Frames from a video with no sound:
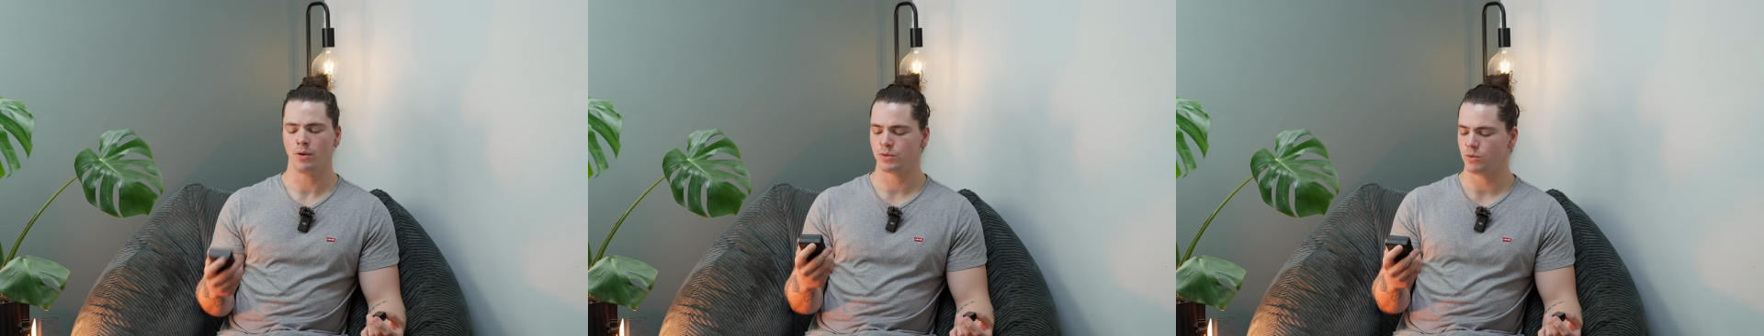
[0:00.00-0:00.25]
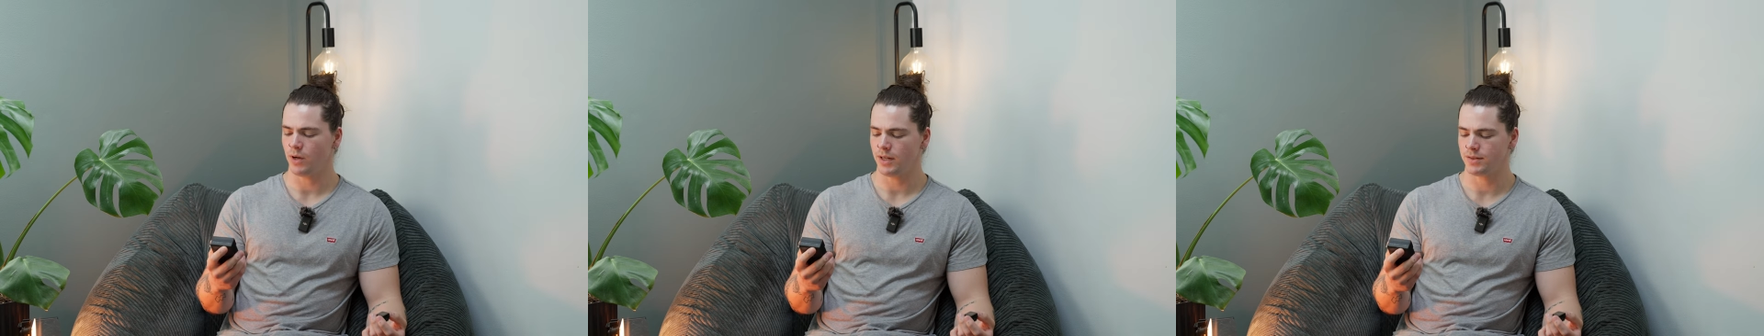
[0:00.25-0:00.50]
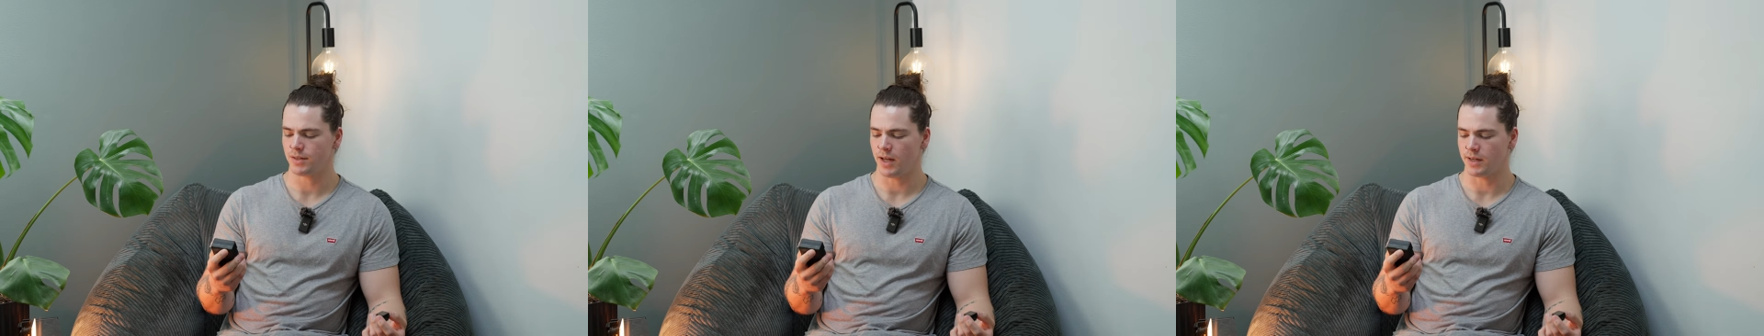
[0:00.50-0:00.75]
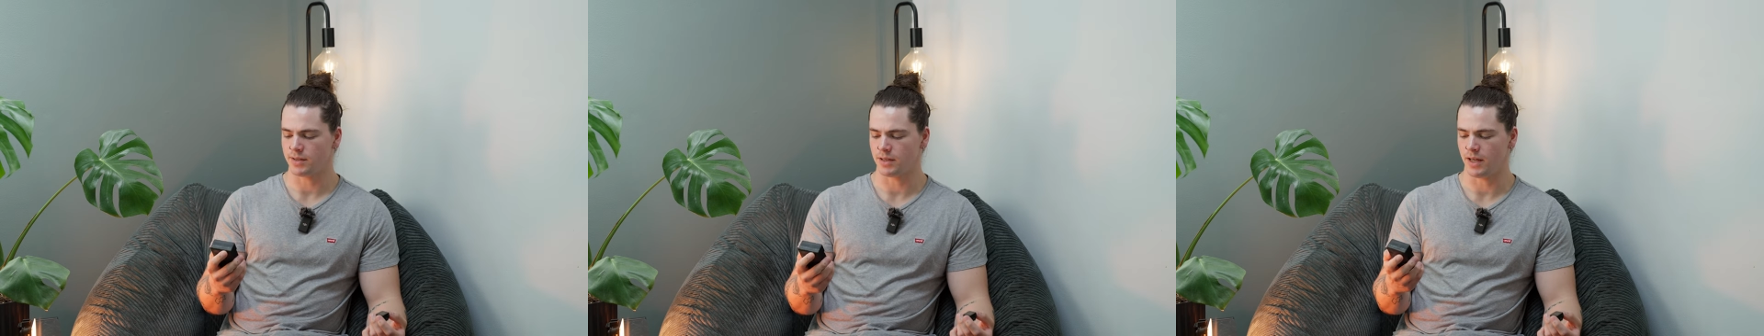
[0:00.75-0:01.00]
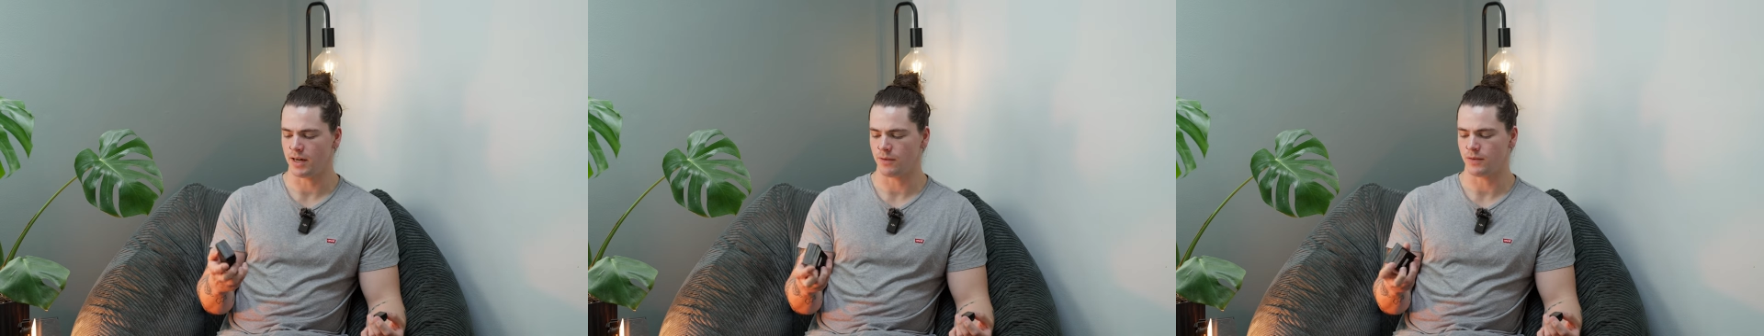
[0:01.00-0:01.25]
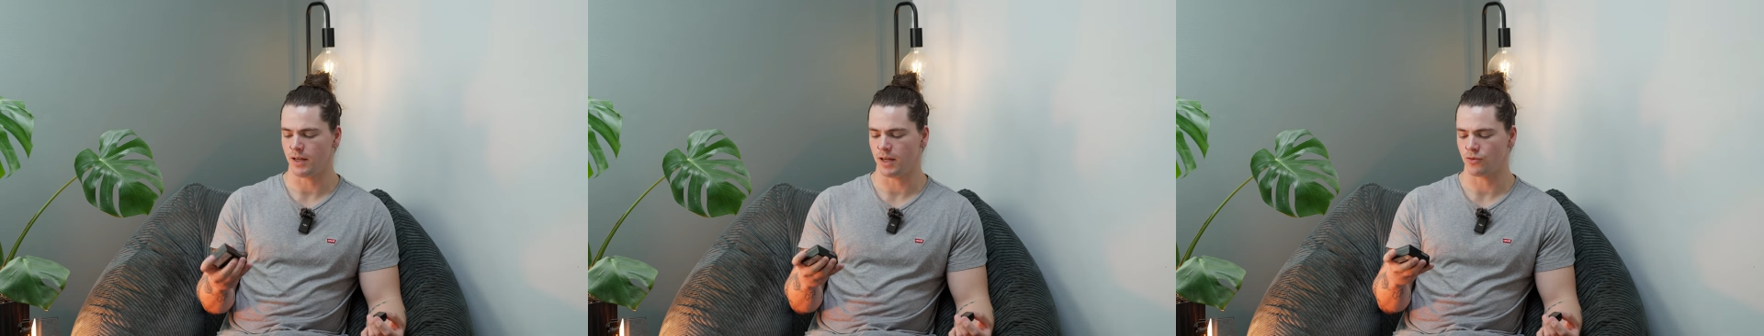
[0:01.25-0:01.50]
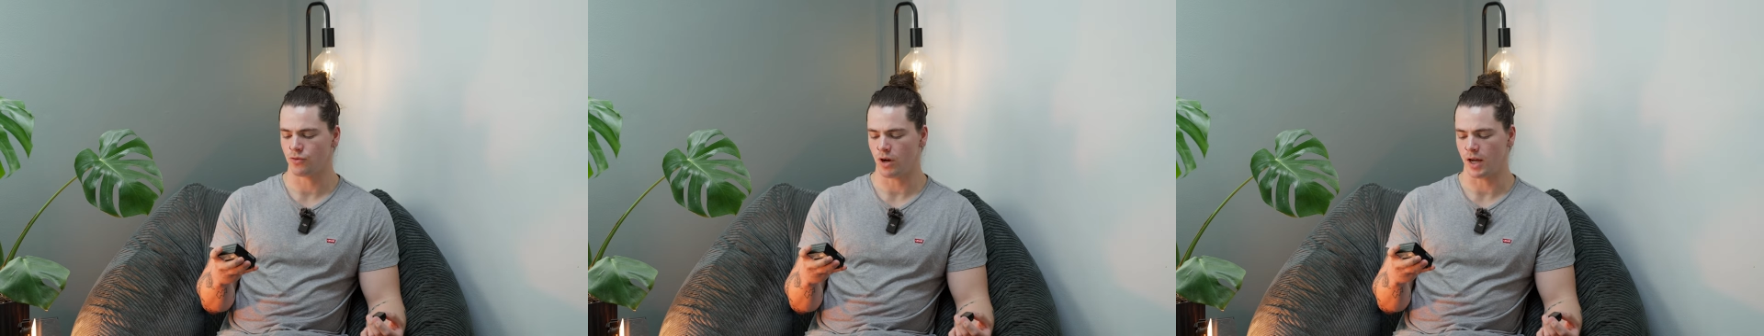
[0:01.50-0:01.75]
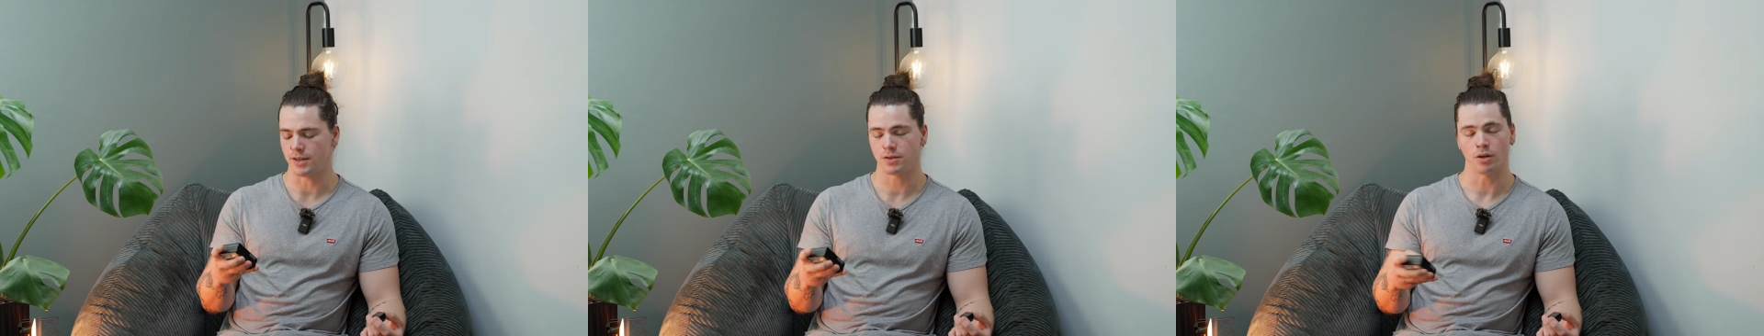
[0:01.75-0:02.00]
was quite excited to get out there and
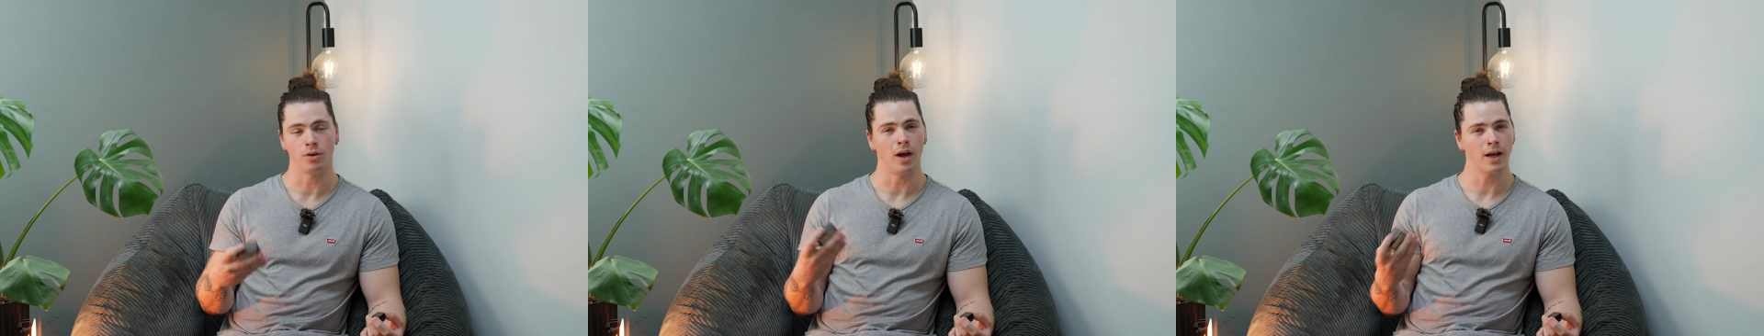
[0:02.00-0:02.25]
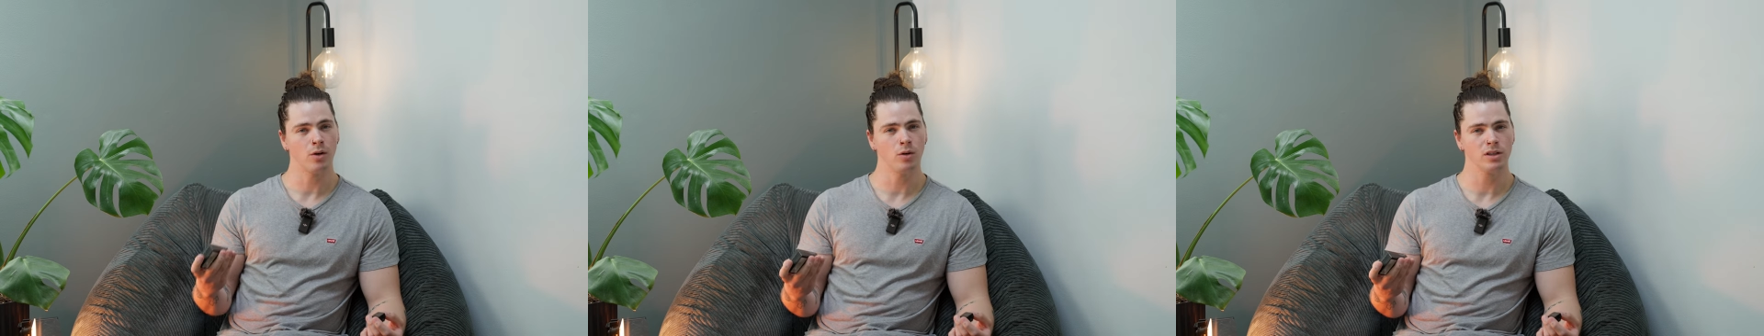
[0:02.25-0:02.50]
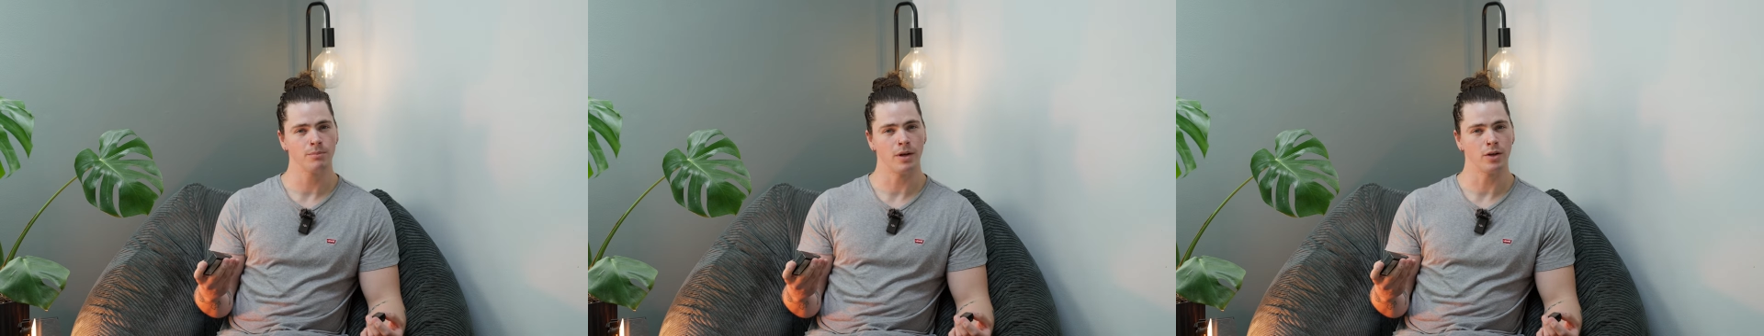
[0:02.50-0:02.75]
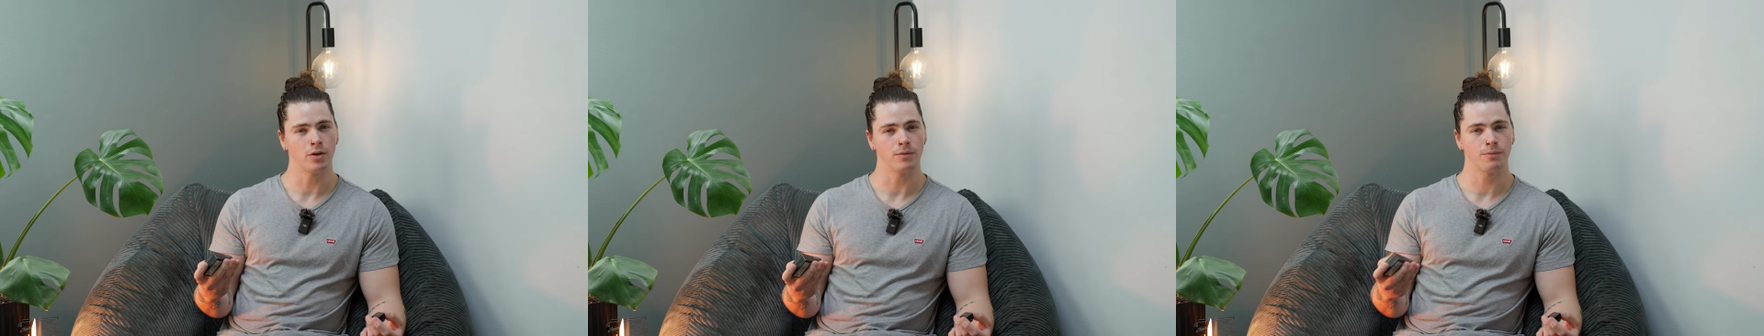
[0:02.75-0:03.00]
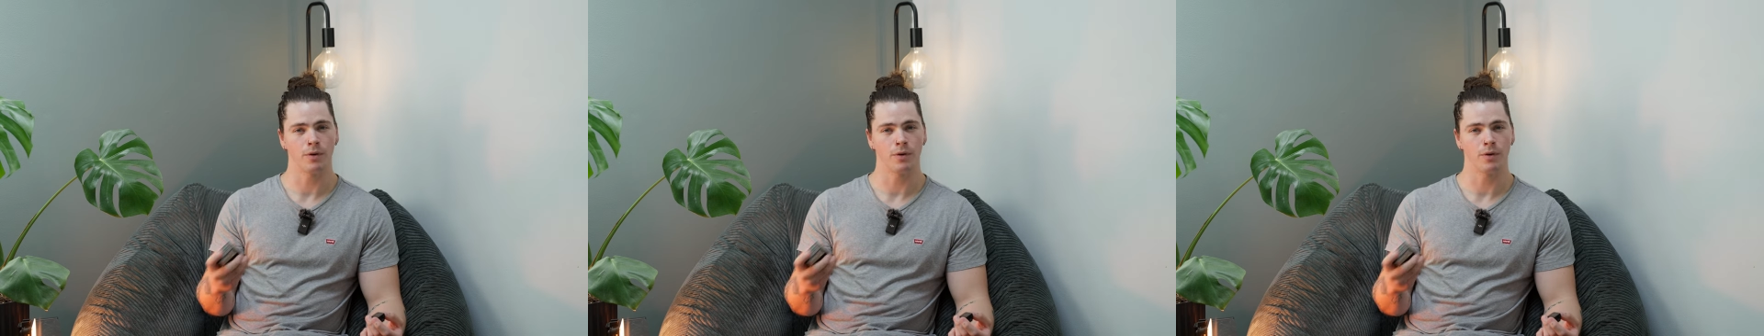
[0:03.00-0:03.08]
try it. So I called up my good